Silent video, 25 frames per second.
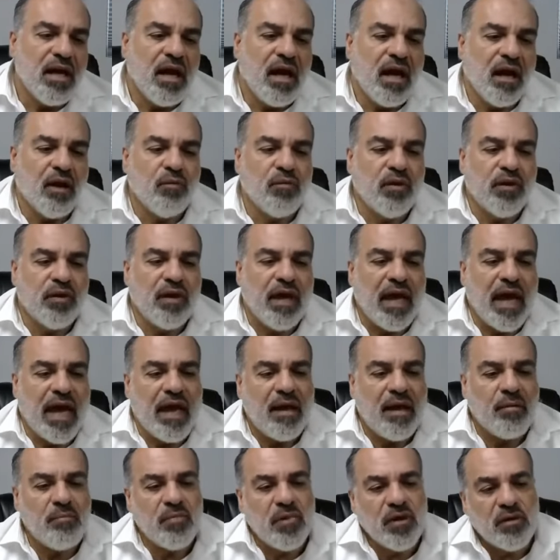and when the
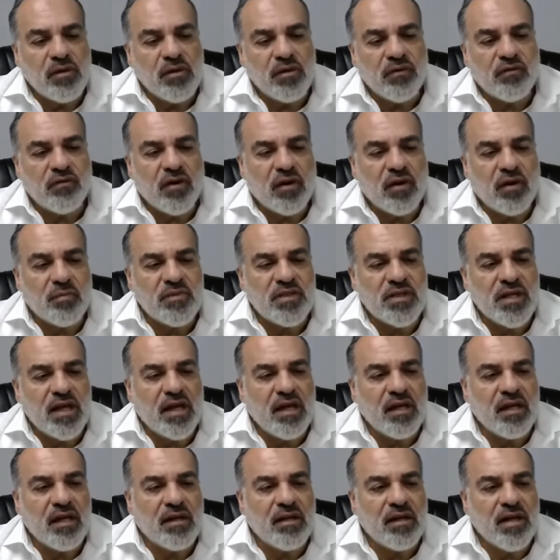ambulance comes
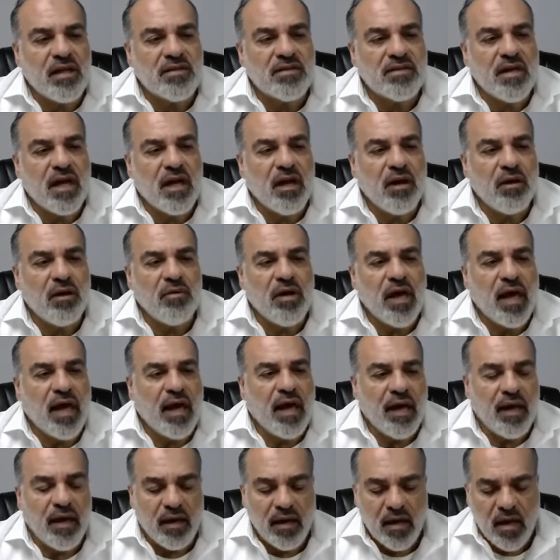in and they say,
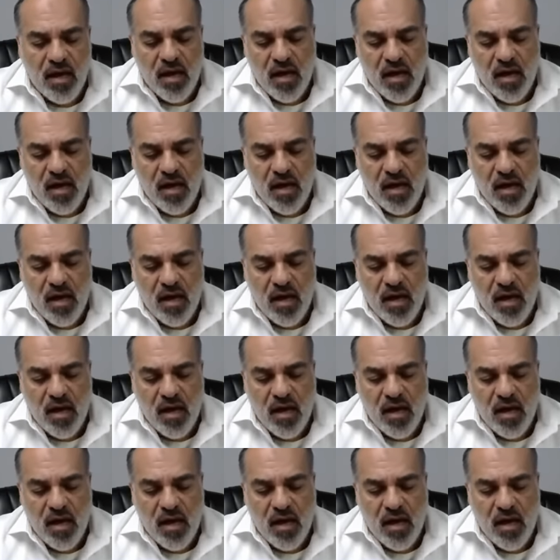okay,